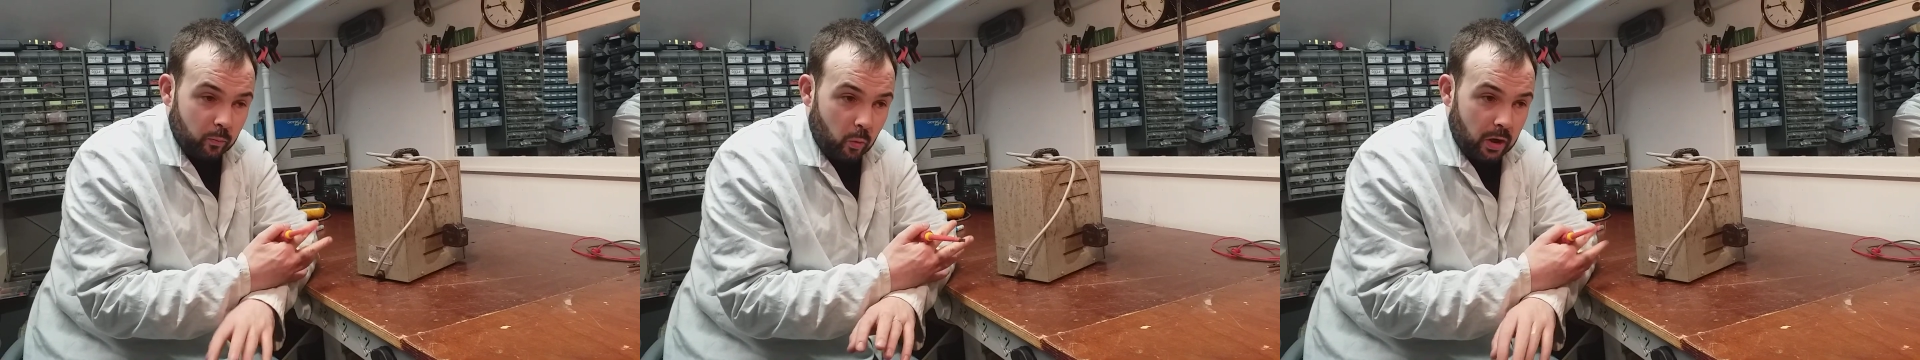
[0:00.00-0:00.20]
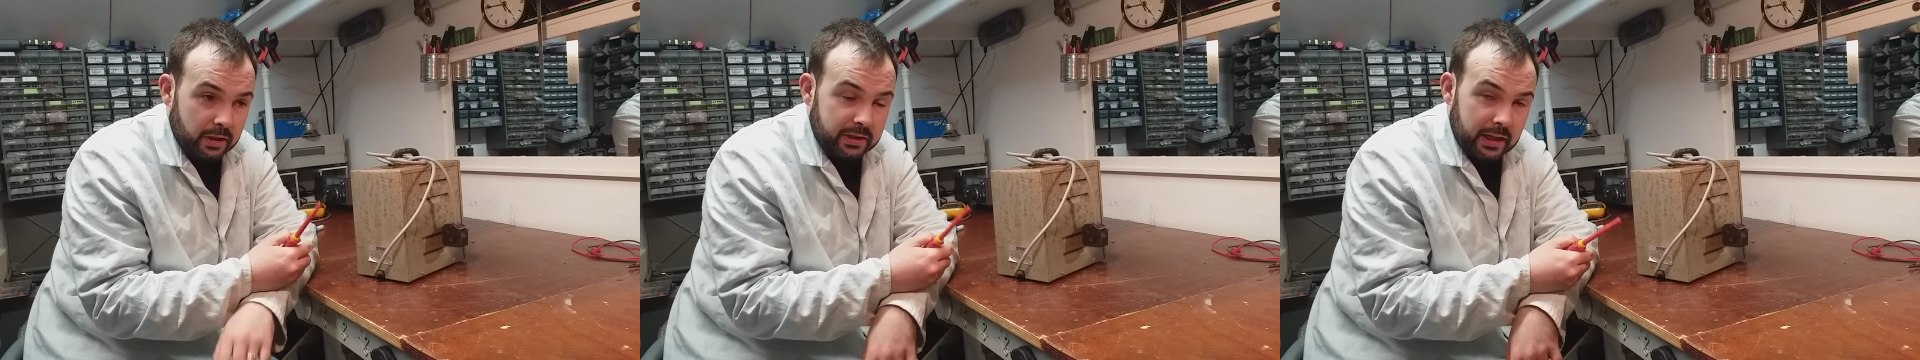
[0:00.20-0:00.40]

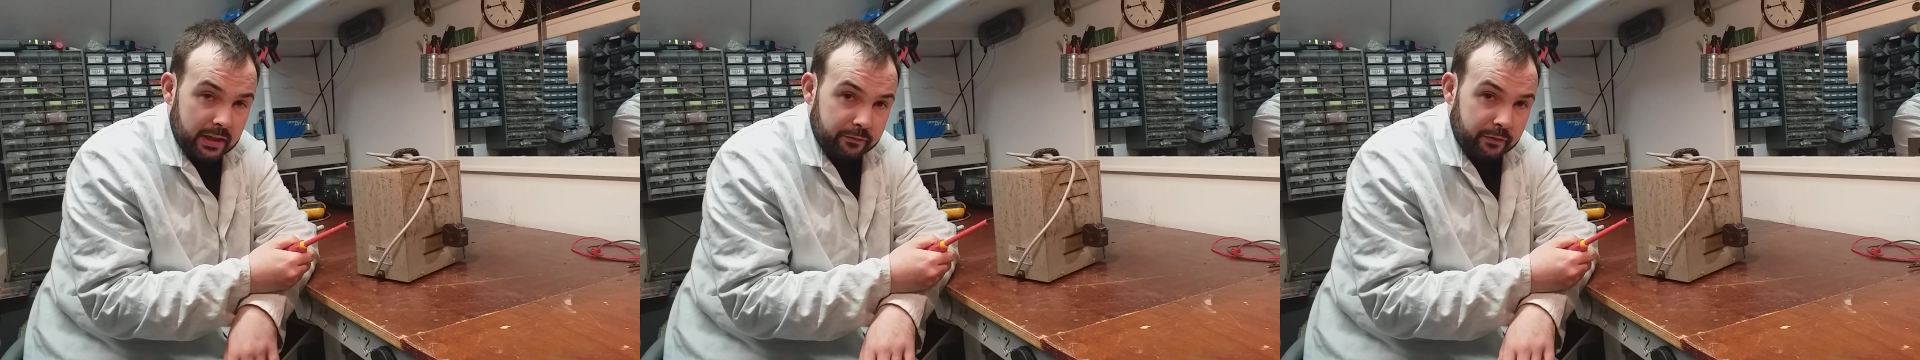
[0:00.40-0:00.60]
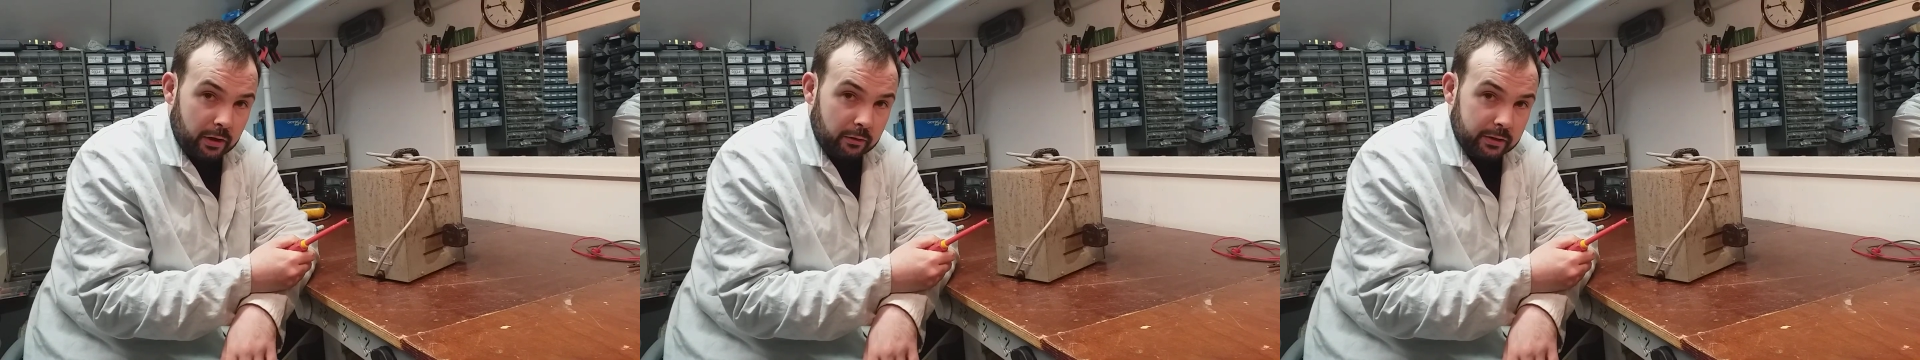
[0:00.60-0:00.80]

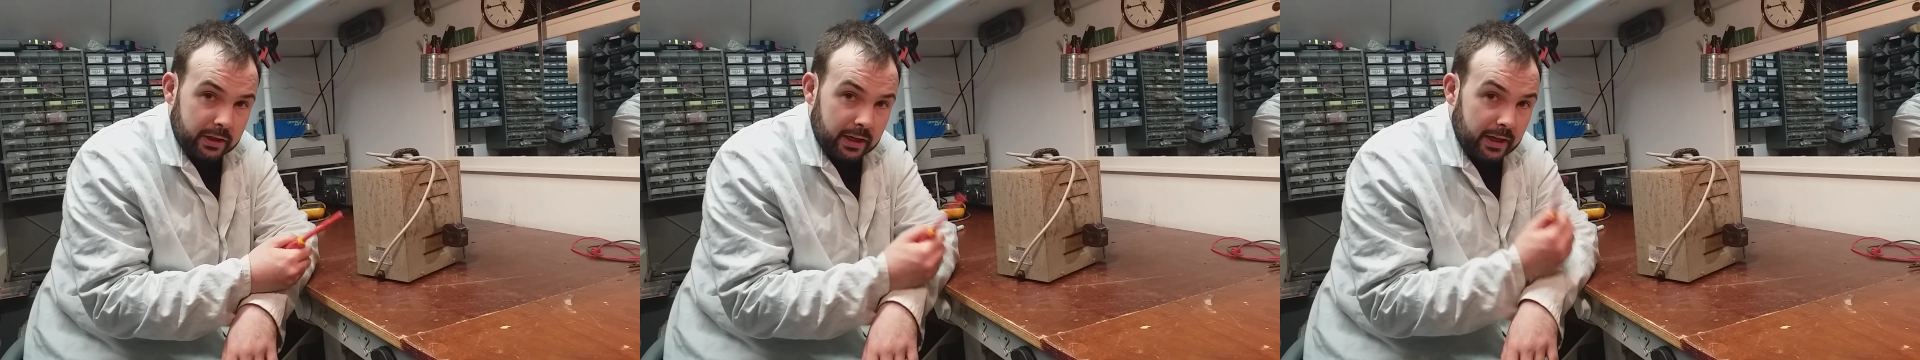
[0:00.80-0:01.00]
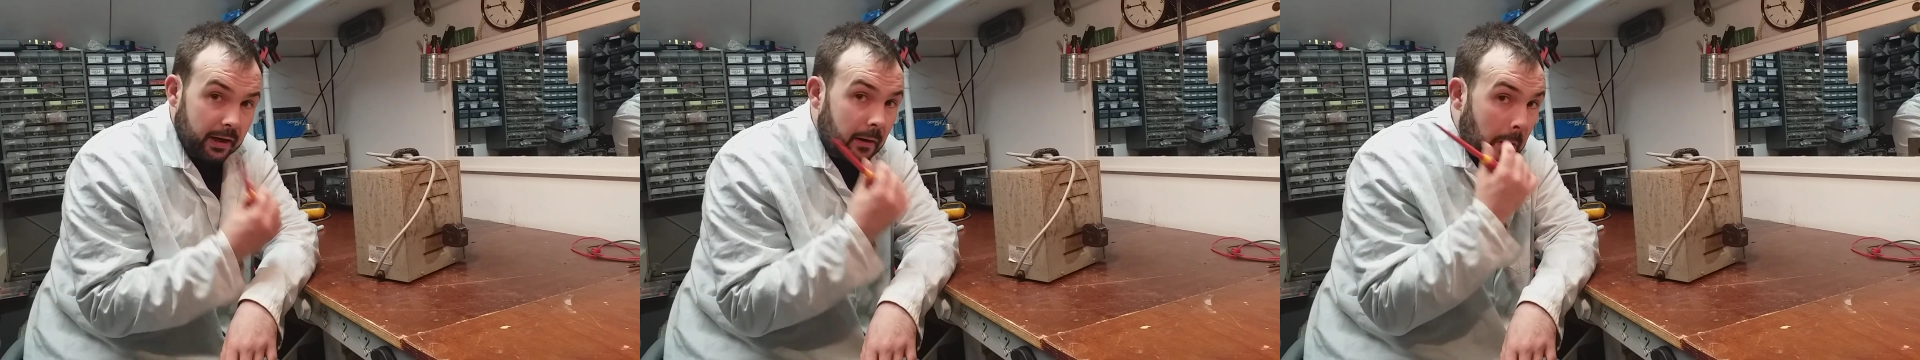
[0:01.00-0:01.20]
110 volt
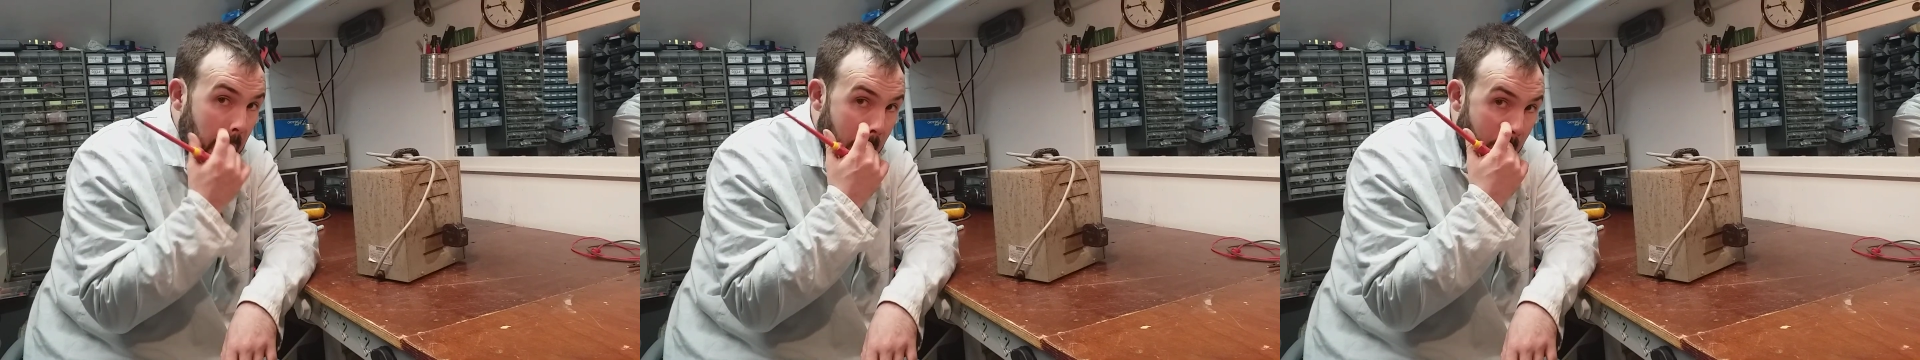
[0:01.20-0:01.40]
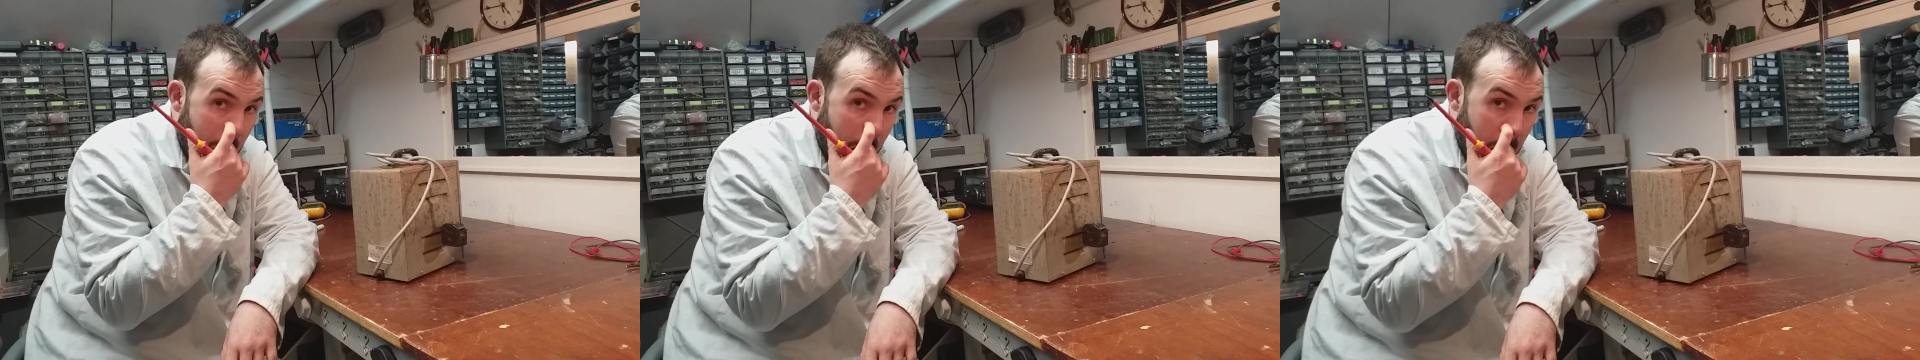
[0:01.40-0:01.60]
gear
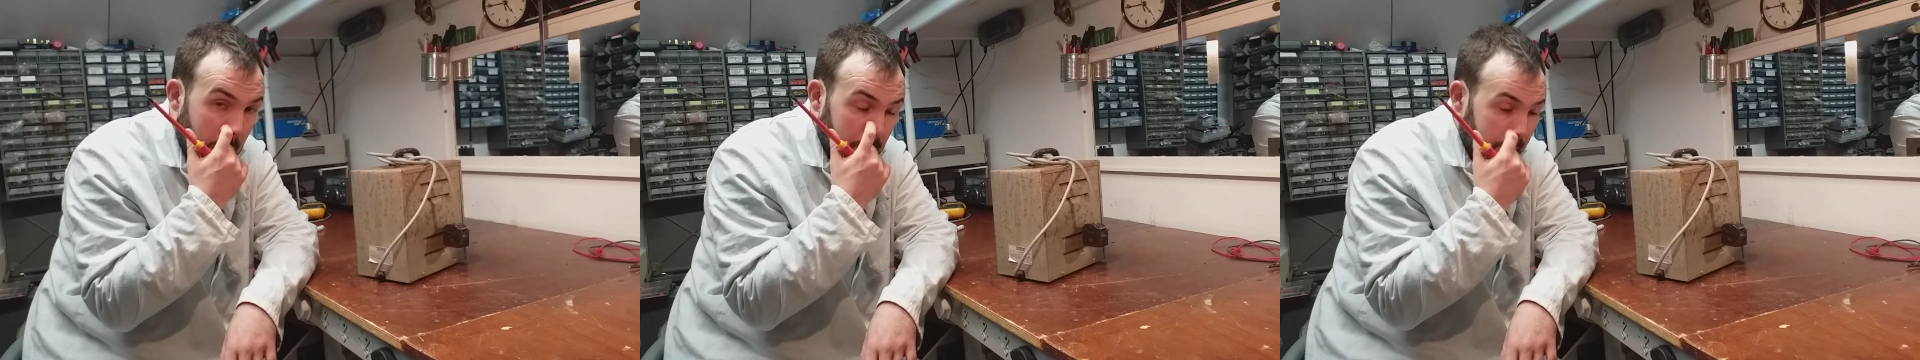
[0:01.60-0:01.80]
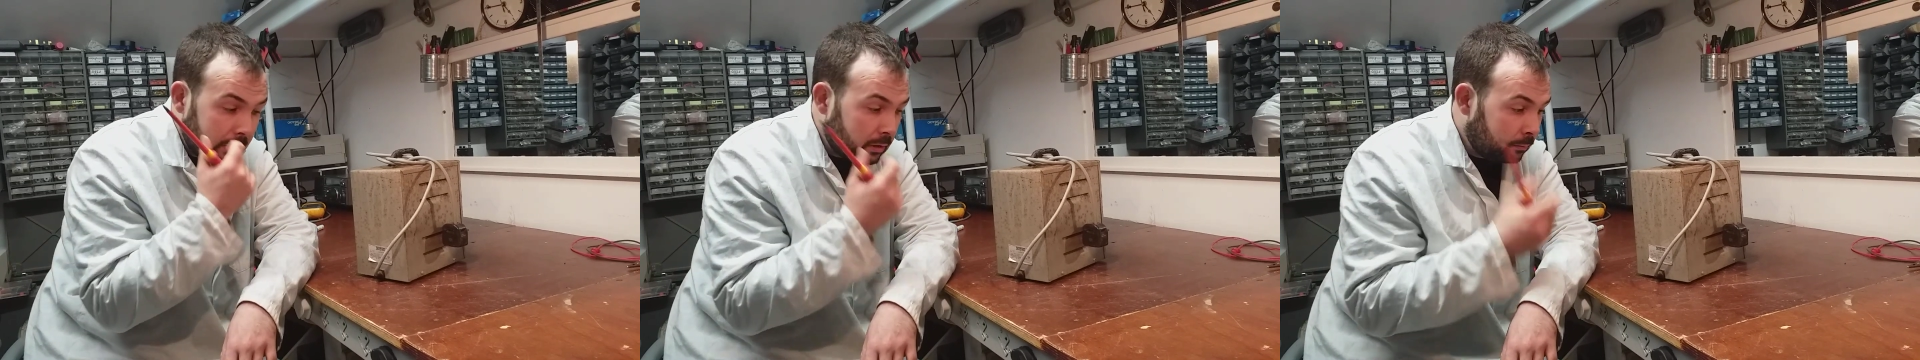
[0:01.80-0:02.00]

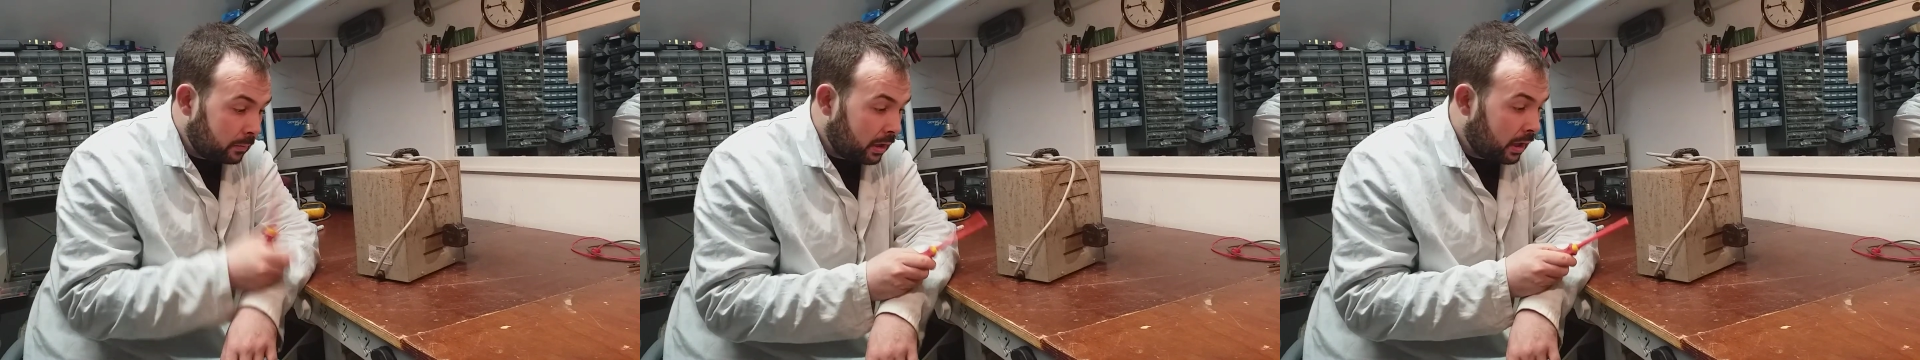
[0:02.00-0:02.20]
with them.